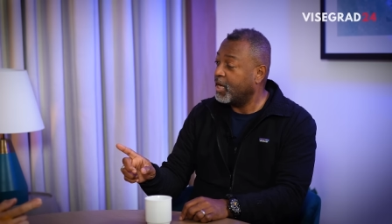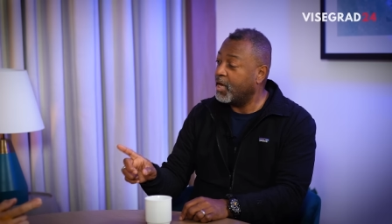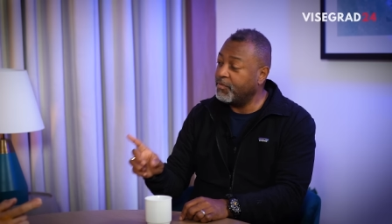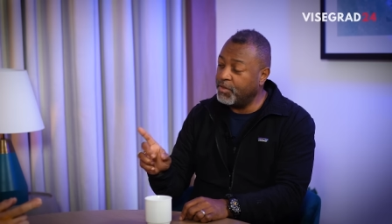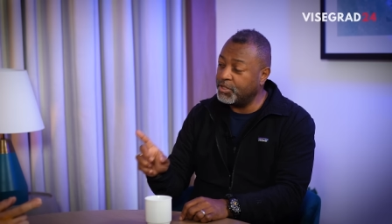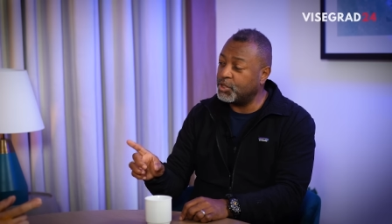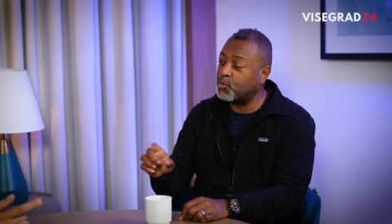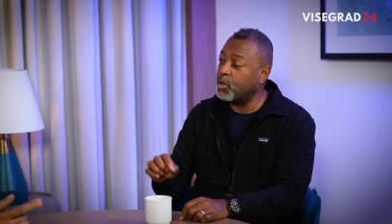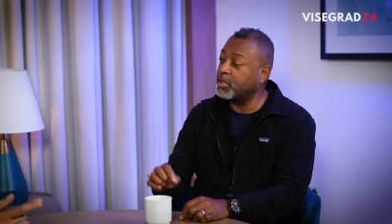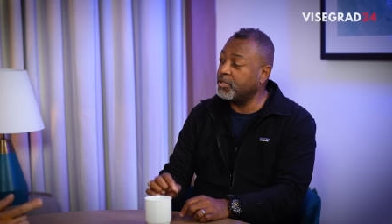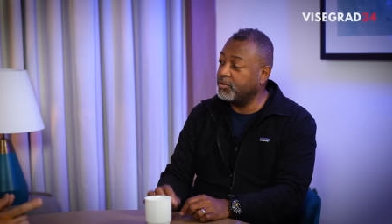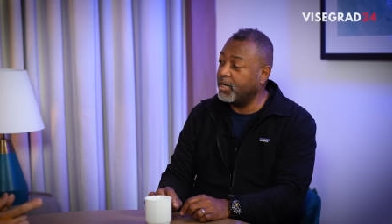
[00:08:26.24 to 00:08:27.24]
And this is
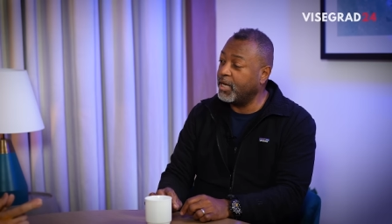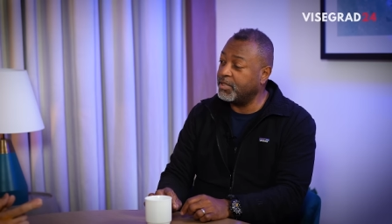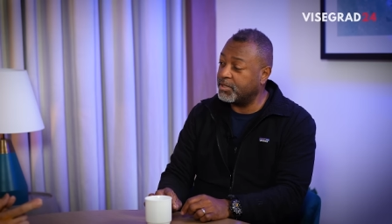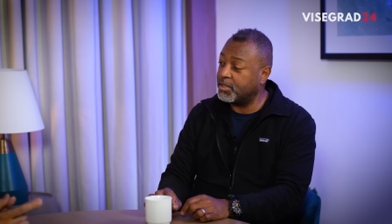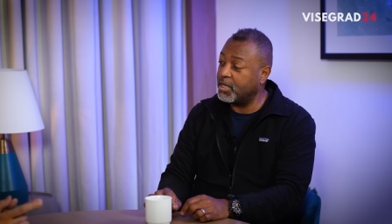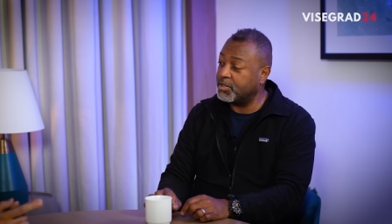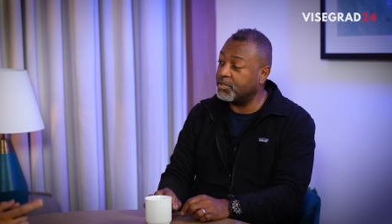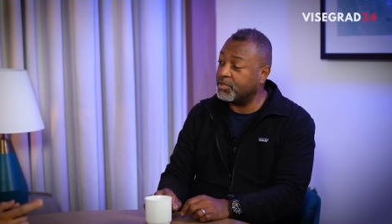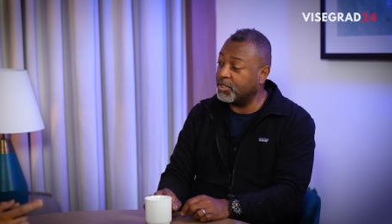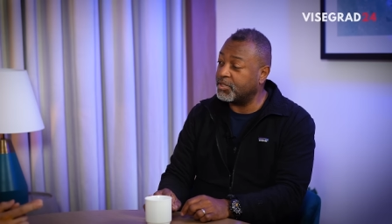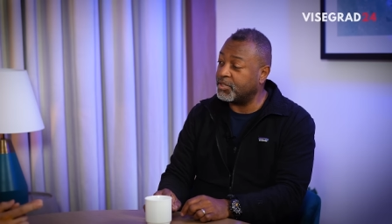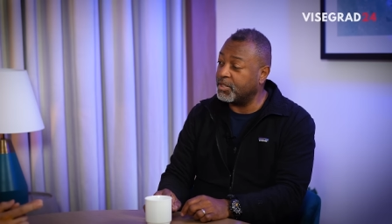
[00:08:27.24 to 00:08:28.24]
where the United States
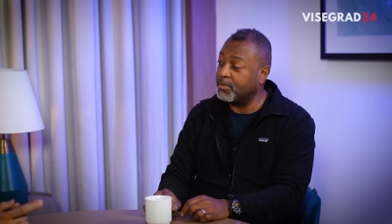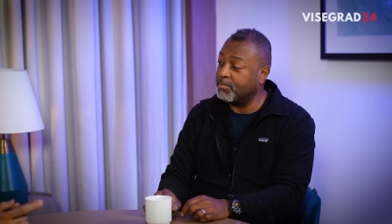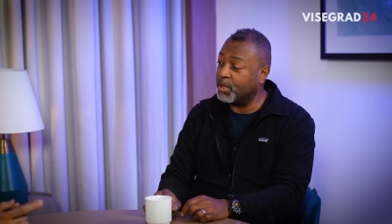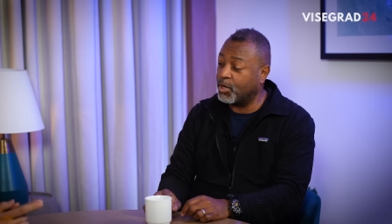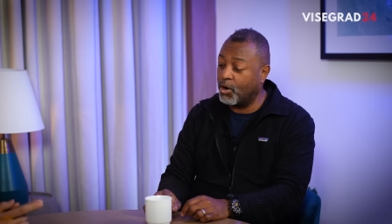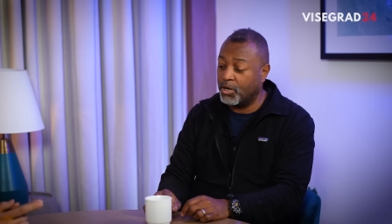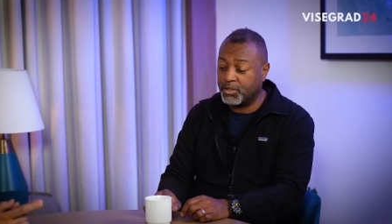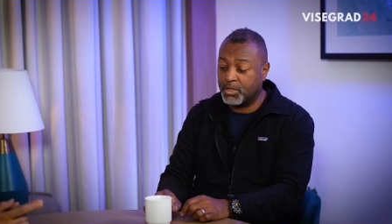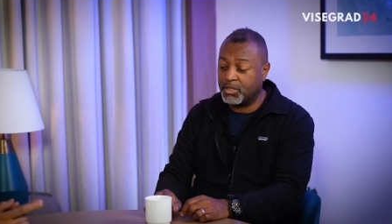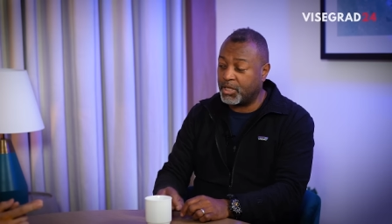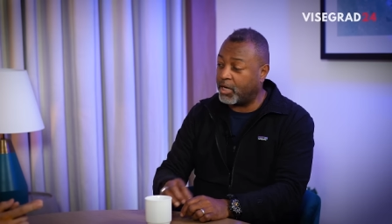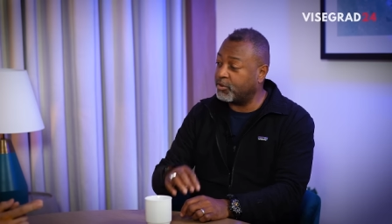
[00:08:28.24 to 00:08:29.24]
assisted because
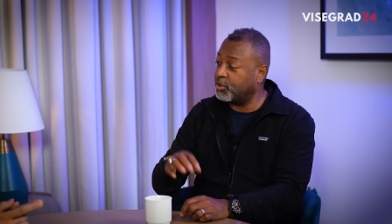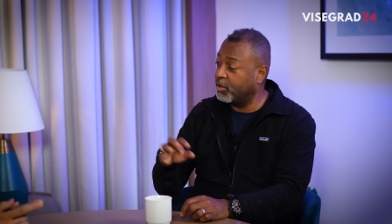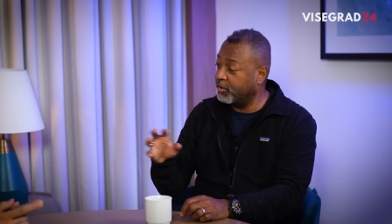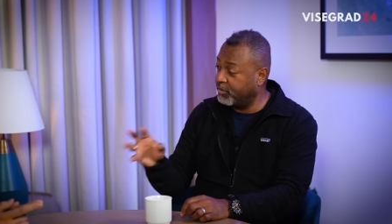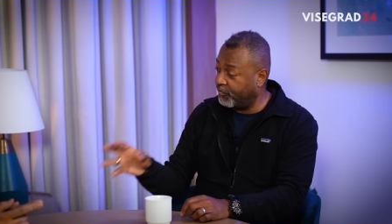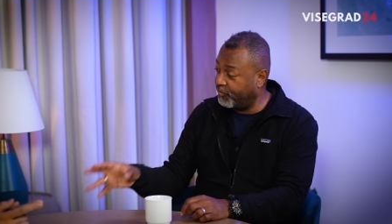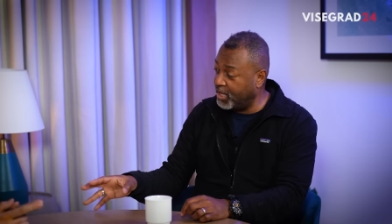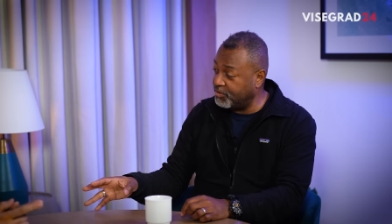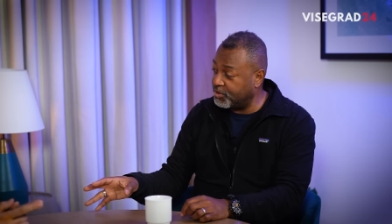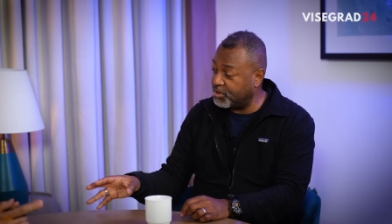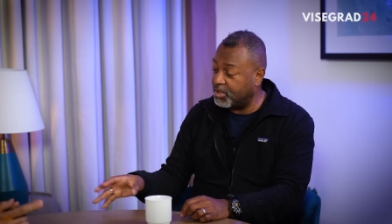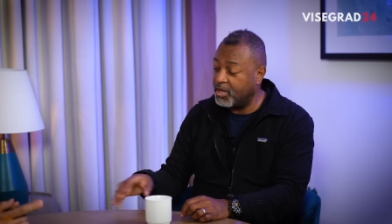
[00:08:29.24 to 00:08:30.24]
the Secretary of
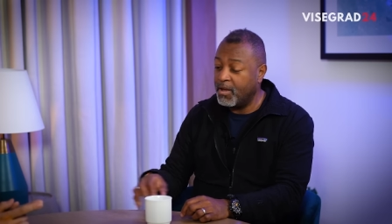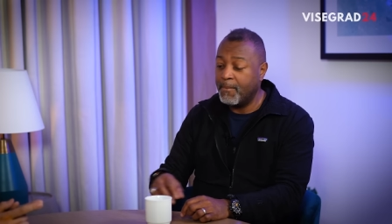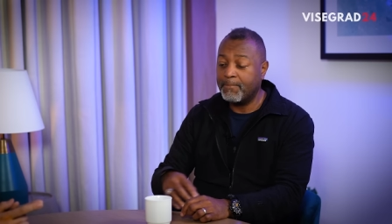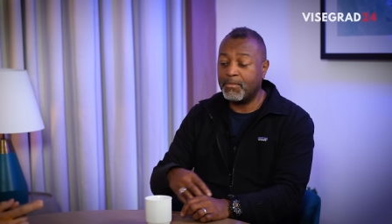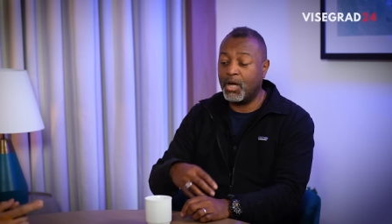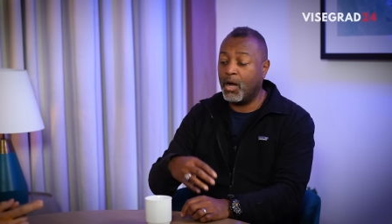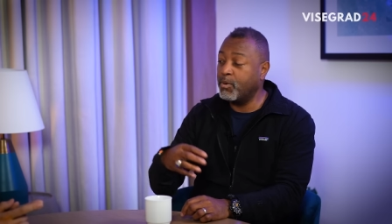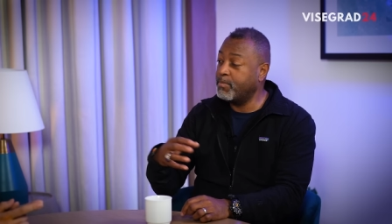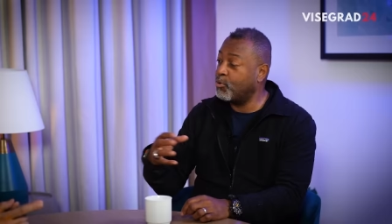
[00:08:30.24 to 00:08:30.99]
Defense uh, we